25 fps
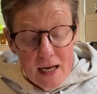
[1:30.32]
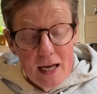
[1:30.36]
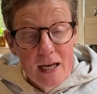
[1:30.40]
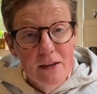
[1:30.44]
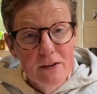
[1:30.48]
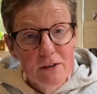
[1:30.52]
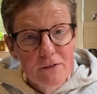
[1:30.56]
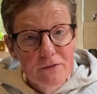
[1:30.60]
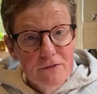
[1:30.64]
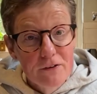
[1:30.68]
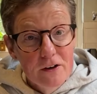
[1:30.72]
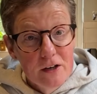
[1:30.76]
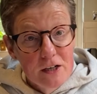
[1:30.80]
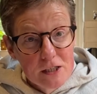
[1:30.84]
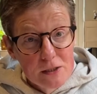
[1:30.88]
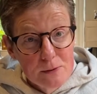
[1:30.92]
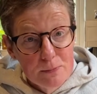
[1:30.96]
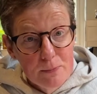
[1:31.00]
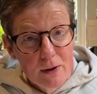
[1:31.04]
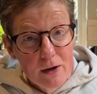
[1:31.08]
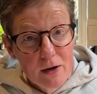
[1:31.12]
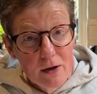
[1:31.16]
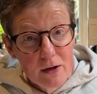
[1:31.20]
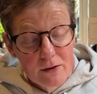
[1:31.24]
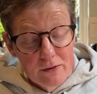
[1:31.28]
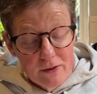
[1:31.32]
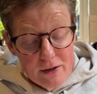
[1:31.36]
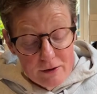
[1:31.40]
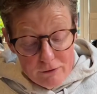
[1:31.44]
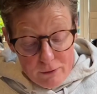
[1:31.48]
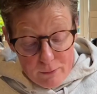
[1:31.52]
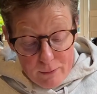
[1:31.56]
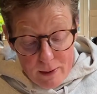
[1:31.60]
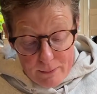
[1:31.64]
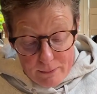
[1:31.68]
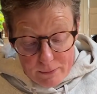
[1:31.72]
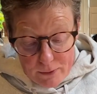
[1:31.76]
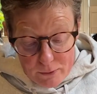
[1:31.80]
In the first part, they
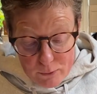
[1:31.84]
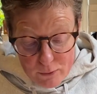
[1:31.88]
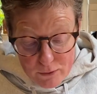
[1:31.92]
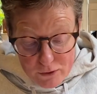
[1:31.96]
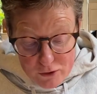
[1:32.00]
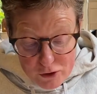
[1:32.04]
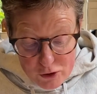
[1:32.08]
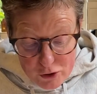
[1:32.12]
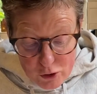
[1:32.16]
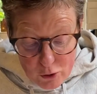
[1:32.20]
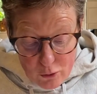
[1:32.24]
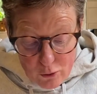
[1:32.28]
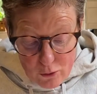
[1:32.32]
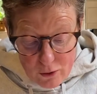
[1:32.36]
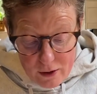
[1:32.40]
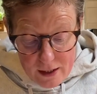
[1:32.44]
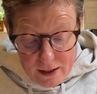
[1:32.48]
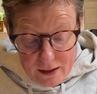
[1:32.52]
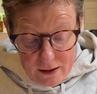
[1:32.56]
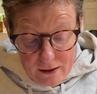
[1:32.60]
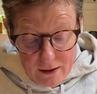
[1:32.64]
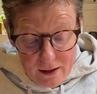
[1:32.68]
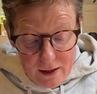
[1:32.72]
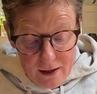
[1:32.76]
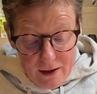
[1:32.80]
remembered with joy.